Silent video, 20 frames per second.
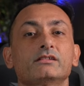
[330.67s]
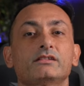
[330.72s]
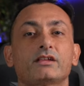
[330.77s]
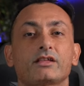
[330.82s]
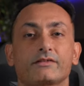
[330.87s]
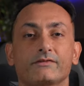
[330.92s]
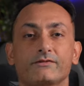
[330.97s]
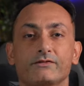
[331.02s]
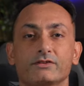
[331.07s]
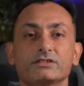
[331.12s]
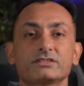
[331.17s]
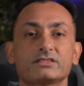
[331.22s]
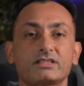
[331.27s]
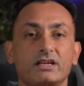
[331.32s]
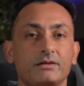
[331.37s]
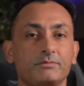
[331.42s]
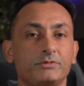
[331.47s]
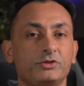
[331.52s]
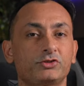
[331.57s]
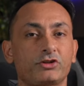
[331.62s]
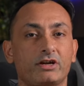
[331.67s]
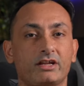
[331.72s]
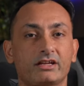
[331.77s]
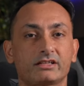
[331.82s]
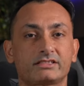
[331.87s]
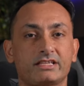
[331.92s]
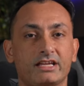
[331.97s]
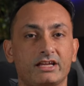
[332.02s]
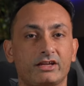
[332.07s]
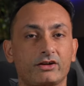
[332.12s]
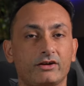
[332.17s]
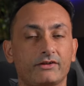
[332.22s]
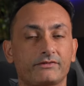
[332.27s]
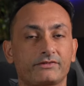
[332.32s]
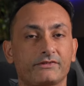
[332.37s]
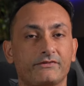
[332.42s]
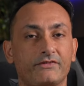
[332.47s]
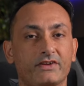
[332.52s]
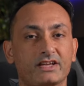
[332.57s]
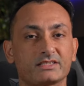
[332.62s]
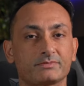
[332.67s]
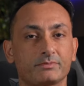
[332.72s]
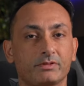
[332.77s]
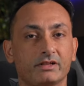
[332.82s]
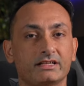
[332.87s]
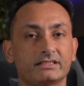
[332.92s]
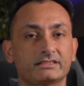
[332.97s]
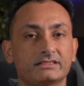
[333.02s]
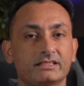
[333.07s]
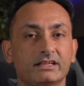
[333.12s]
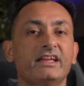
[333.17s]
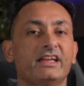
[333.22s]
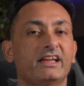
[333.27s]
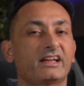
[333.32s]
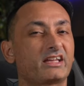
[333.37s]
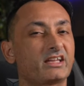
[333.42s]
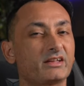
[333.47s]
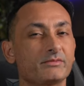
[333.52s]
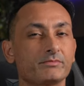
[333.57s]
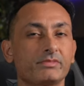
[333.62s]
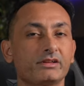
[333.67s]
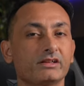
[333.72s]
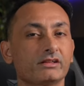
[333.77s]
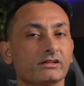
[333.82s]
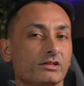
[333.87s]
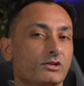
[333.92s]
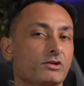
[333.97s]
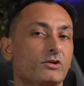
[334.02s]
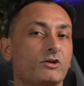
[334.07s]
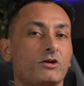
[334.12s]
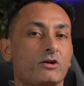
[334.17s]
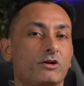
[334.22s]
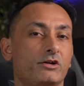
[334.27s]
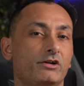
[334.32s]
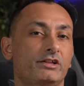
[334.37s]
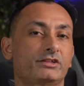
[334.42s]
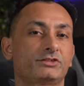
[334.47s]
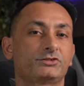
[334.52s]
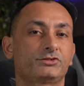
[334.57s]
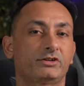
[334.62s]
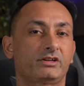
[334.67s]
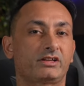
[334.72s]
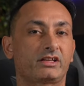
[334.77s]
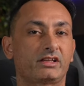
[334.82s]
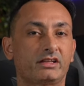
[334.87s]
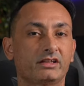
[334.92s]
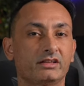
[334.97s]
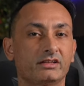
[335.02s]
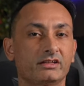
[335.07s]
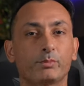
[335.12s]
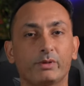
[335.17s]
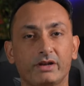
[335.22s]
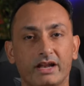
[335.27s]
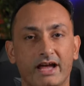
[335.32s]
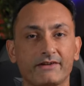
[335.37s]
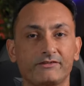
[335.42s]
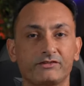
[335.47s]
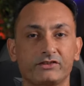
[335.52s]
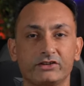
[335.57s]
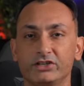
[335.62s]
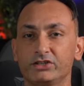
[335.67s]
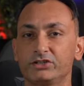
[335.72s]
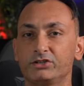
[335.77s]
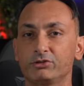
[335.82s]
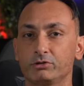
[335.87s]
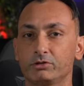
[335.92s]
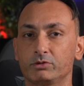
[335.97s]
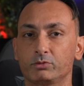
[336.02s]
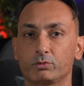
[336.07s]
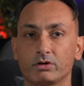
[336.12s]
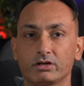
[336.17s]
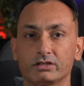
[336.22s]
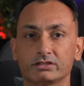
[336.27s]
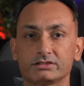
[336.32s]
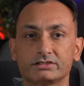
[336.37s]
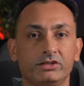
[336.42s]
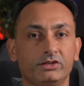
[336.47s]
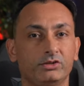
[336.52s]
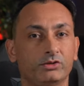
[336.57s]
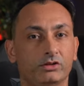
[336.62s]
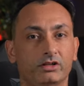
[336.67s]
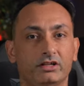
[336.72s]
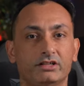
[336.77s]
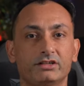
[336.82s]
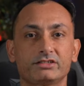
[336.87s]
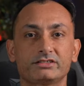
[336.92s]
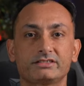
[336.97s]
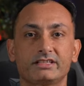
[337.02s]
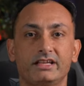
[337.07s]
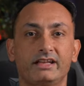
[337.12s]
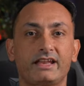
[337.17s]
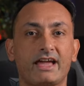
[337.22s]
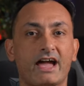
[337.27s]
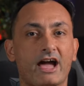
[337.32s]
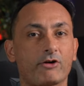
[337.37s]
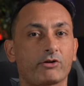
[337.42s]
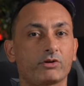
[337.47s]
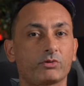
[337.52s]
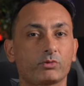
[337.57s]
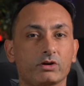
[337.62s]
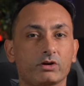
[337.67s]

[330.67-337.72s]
Now the first time you try to take off the faceplates, it can be a little hard and tricky but after you do it once, you'll understand how it